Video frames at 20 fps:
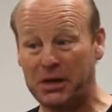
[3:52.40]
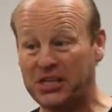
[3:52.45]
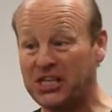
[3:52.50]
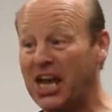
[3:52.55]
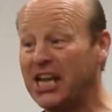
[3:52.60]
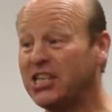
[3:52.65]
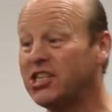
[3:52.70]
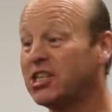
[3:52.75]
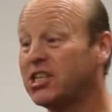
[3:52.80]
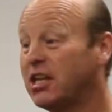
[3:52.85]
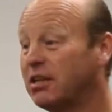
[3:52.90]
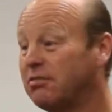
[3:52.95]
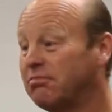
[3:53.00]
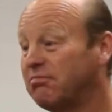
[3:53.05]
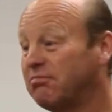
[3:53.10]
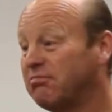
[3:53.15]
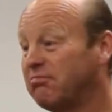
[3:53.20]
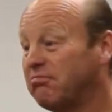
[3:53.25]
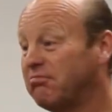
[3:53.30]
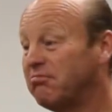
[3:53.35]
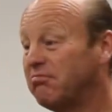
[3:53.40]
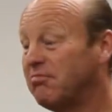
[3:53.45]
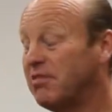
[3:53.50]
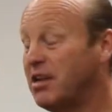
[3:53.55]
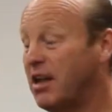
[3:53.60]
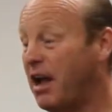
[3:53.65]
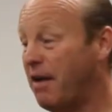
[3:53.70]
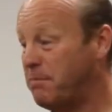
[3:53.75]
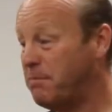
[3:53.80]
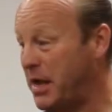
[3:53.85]
my desk,
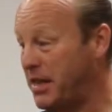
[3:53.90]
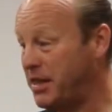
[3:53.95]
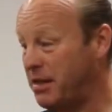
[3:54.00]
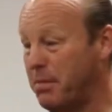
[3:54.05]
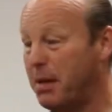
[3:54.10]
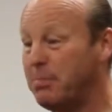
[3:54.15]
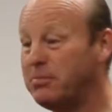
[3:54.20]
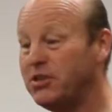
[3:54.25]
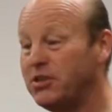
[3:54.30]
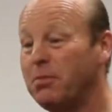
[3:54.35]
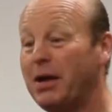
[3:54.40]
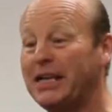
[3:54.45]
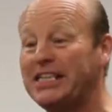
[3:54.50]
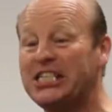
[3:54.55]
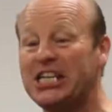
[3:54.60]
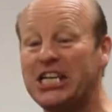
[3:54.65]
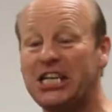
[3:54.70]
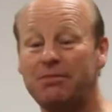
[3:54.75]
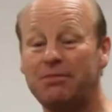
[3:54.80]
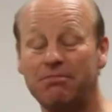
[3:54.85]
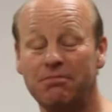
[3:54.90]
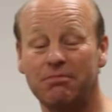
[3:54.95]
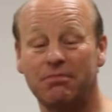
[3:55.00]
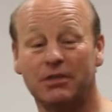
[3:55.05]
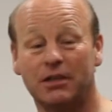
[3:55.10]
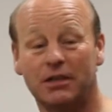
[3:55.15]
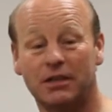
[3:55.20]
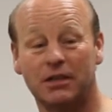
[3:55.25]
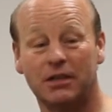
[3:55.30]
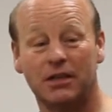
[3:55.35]
I've met the members of my team,
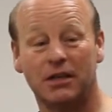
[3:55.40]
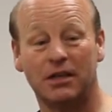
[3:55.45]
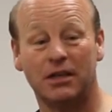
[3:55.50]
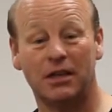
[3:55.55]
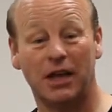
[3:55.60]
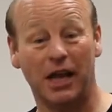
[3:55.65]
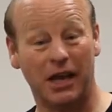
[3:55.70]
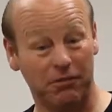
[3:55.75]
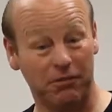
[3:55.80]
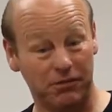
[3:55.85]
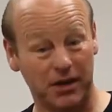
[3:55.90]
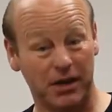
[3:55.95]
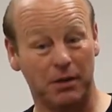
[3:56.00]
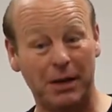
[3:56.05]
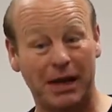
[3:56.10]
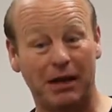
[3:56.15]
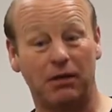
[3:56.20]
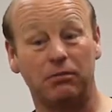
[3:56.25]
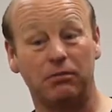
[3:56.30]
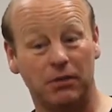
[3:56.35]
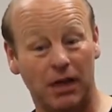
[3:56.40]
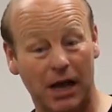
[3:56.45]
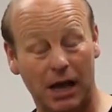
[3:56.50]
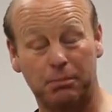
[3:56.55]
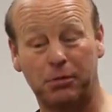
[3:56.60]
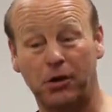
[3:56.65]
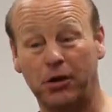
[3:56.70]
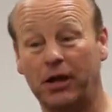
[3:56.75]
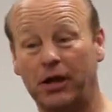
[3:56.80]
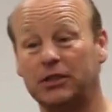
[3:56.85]
and I've read about our
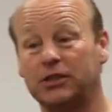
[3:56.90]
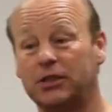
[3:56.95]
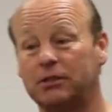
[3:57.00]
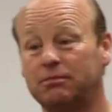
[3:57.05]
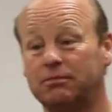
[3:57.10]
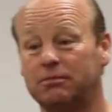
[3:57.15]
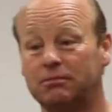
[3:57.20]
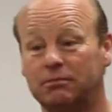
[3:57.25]
product.